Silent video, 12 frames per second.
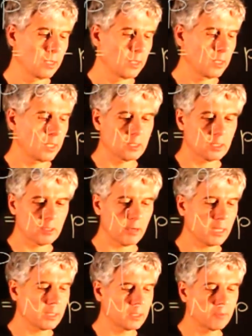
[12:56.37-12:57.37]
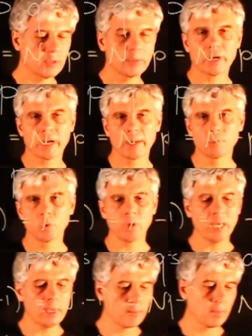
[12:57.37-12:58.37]
it's relatively prime to
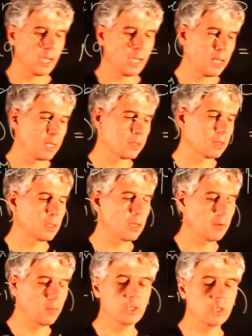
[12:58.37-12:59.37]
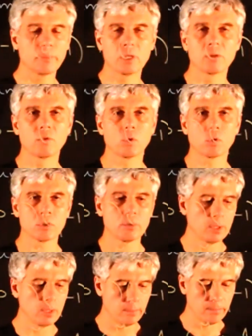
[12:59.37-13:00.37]
m and will be invertible.